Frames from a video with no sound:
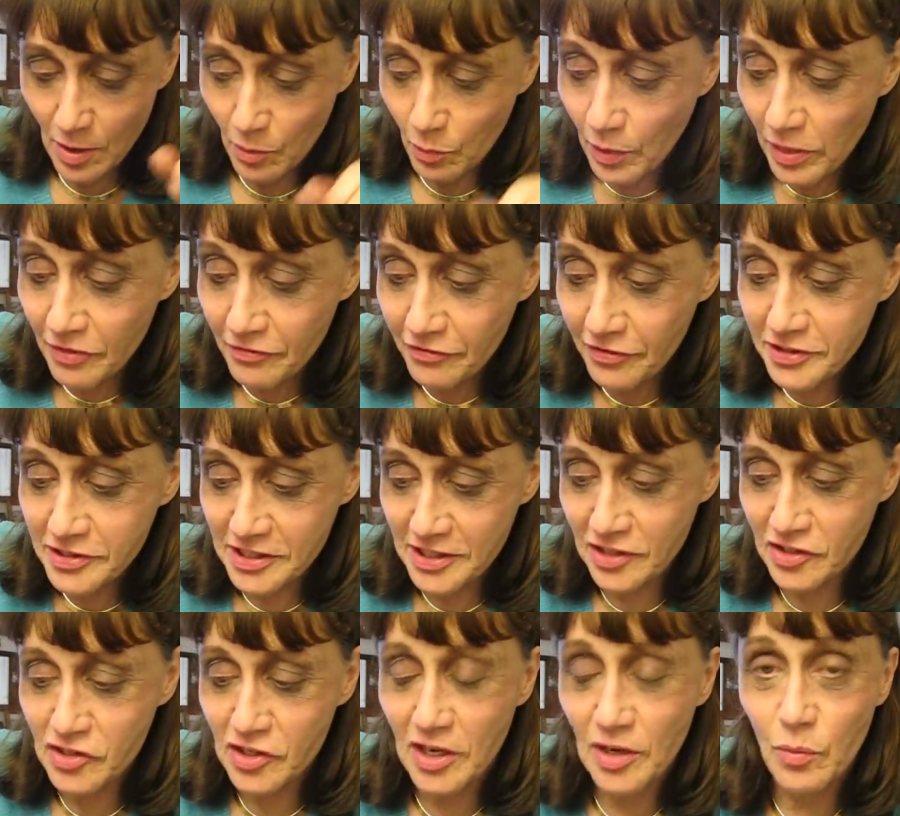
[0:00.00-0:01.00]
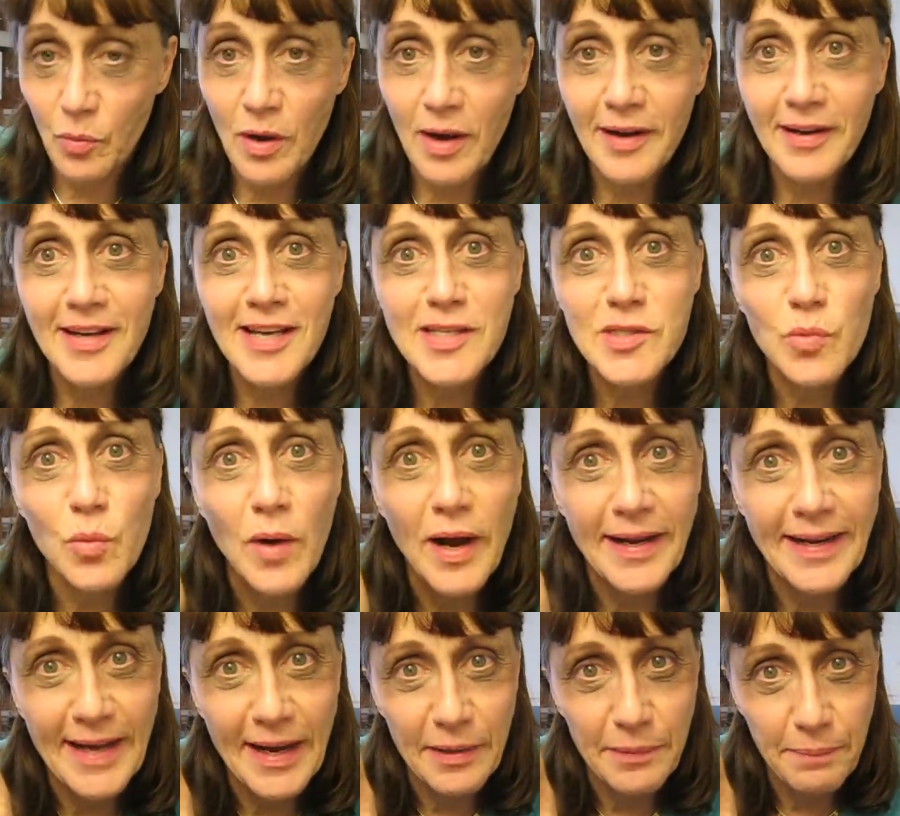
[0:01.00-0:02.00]
One of the first things you're going to want is
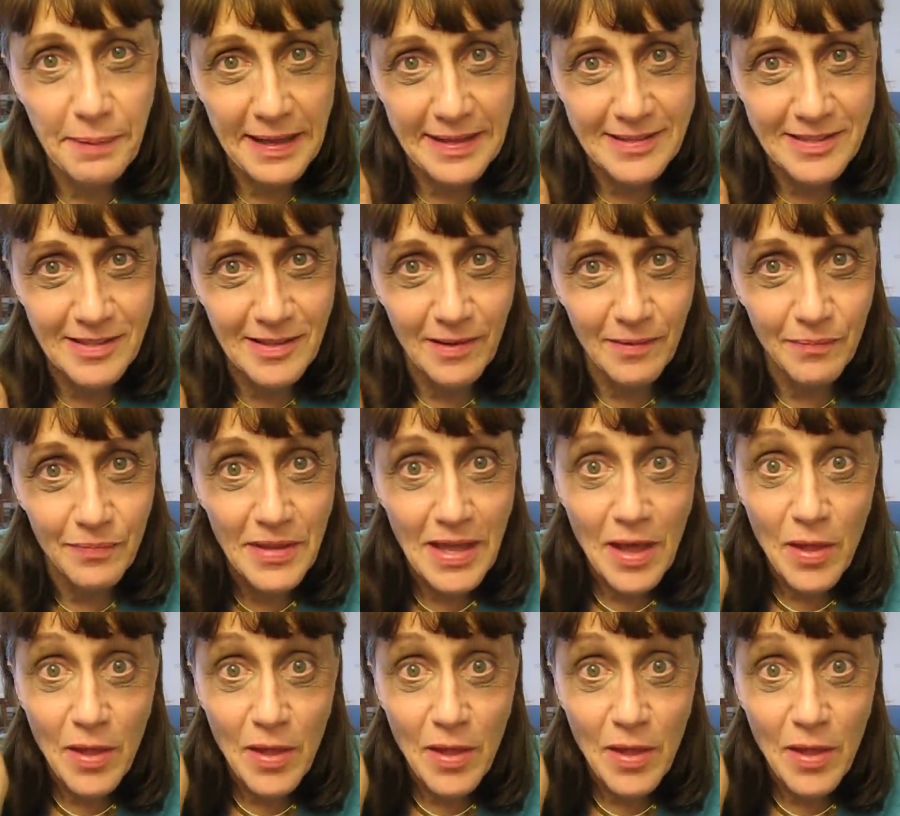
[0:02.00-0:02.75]
whiteout pencil.